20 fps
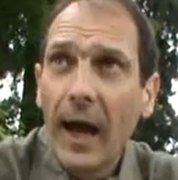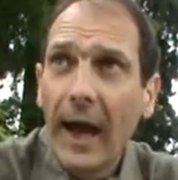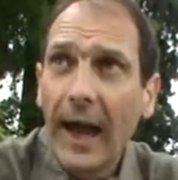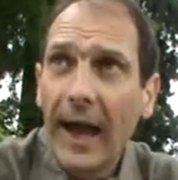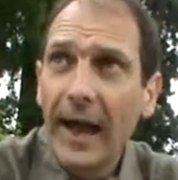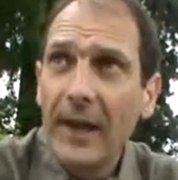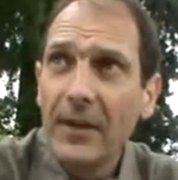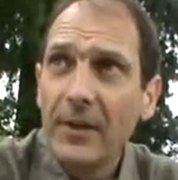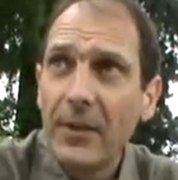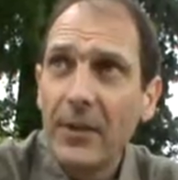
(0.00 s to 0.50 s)

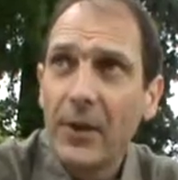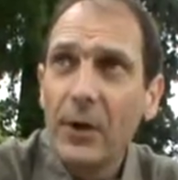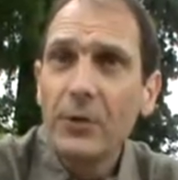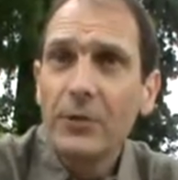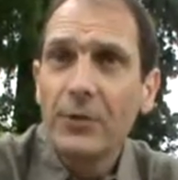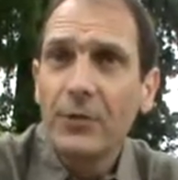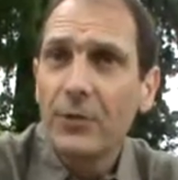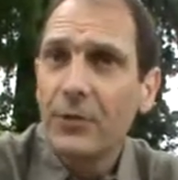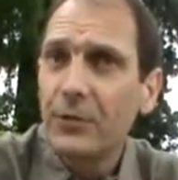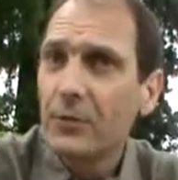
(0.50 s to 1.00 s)
And
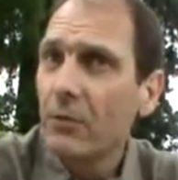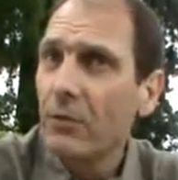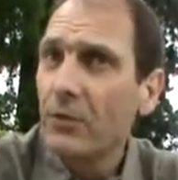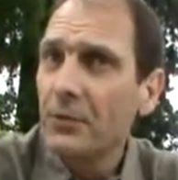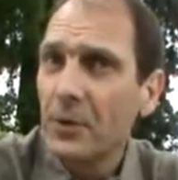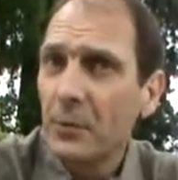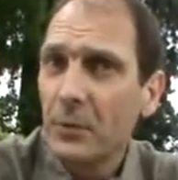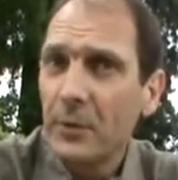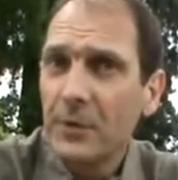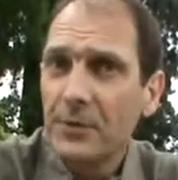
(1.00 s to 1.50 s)
those are the
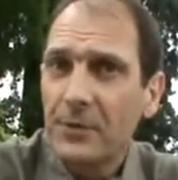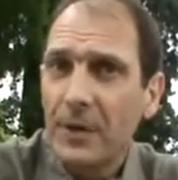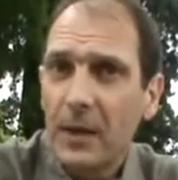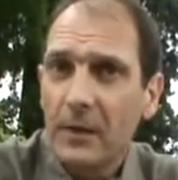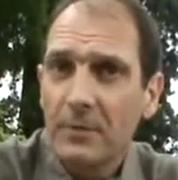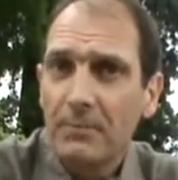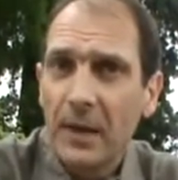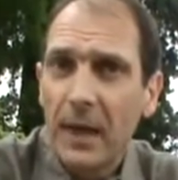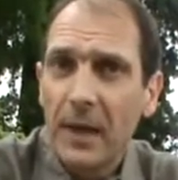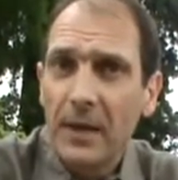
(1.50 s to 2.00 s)
stories that we'll
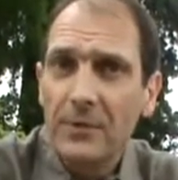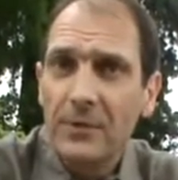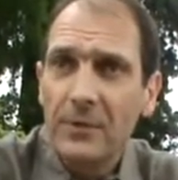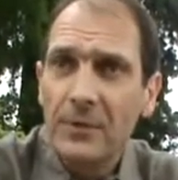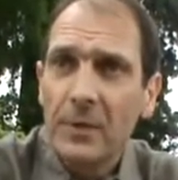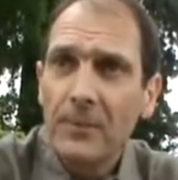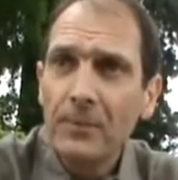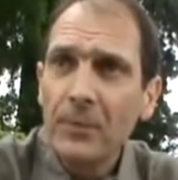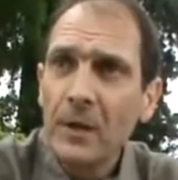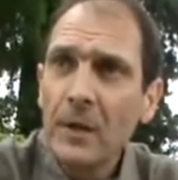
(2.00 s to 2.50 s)
tell
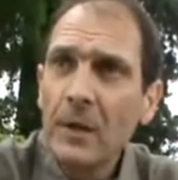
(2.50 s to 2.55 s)
best.